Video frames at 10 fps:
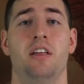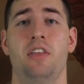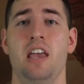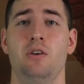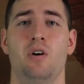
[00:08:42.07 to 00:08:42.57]

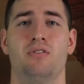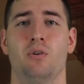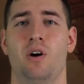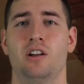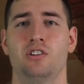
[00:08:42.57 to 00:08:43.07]
Thank you all
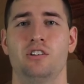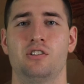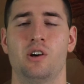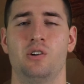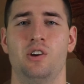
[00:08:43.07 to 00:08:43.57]
for watching,
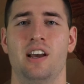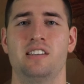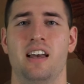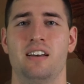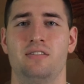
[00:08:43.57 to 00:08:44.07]
so you
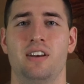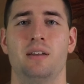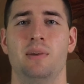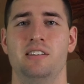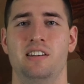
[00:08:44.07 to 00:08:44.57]
guys have an
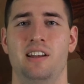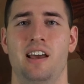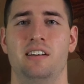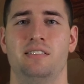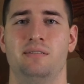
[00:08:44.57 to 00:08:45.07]
amazing day.